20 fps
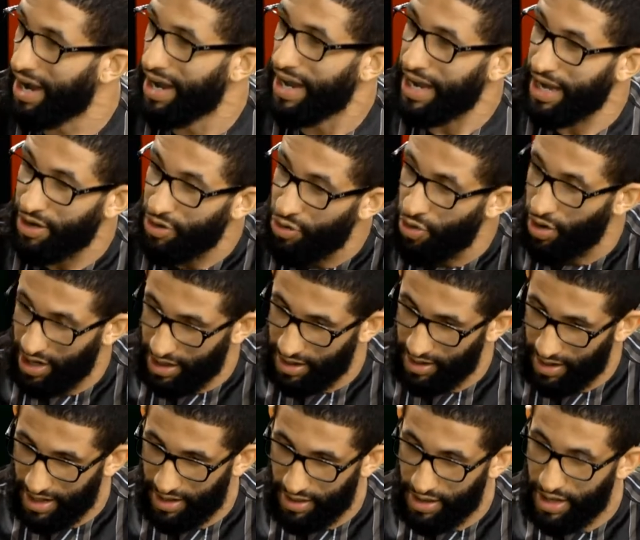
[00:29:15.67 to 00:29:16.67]
in your
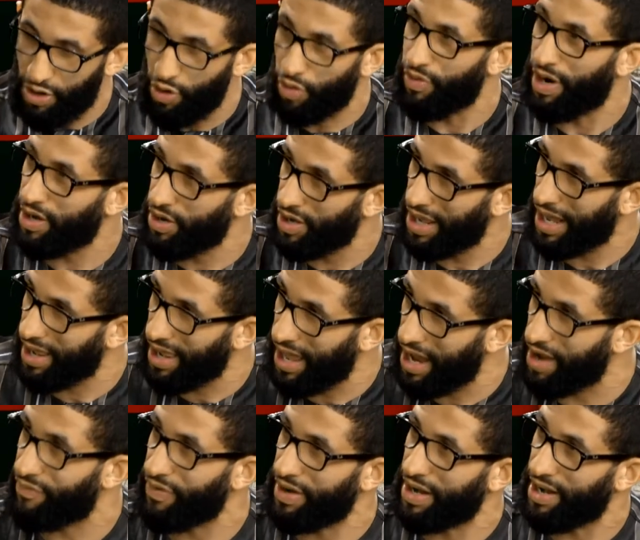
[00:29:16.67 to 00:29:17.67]
in, in your regular
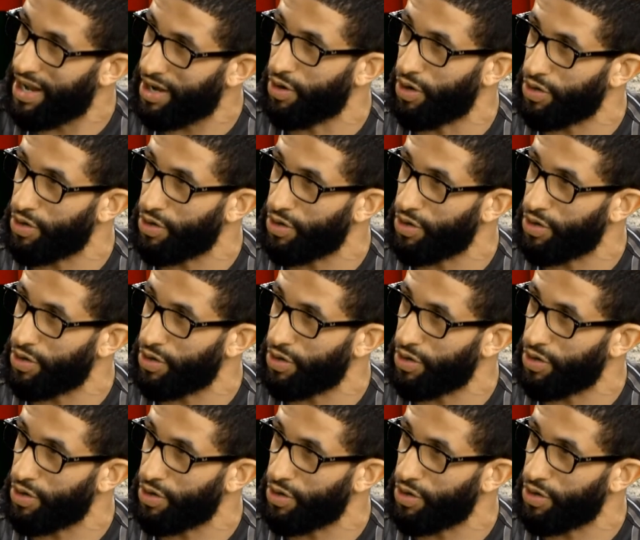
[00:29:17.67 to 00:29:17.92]
life in Lagos.